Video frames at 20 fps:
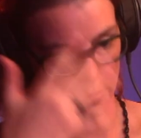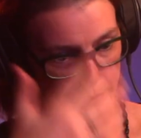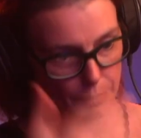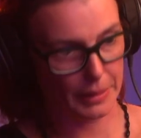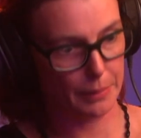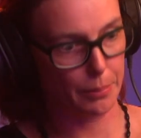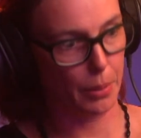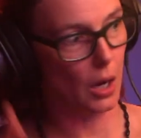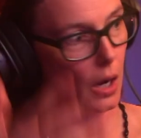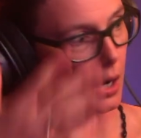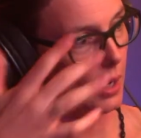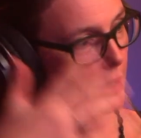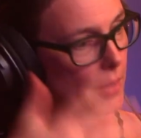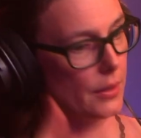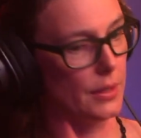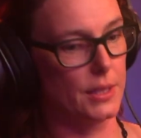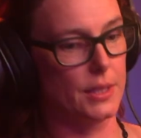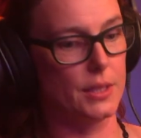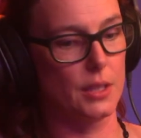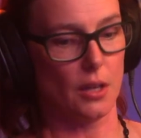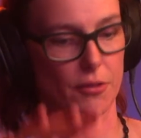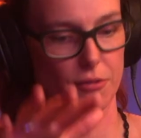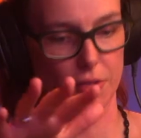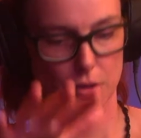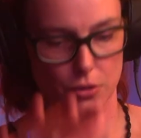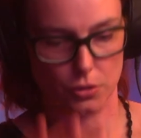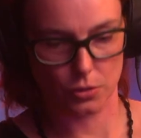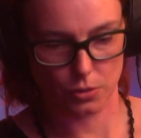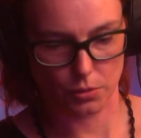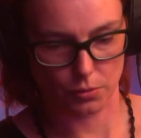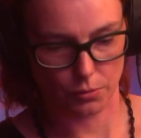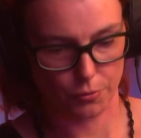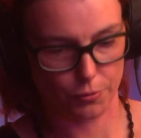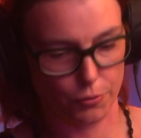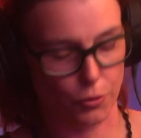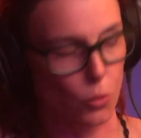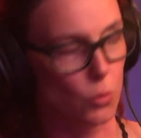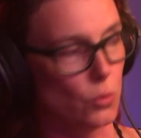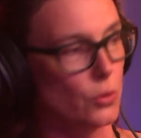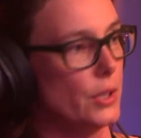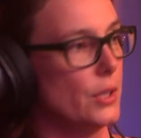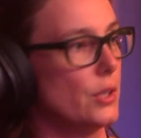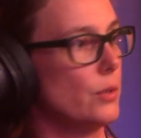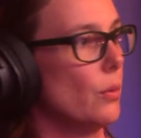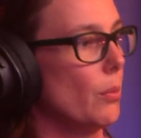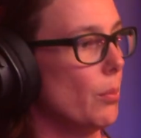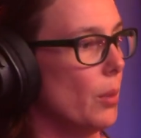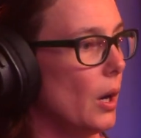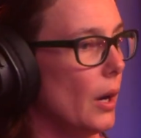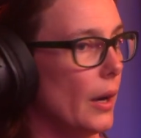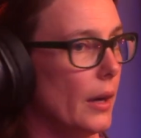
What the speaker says: big pile of this stuff, it just sort of falls into a pile.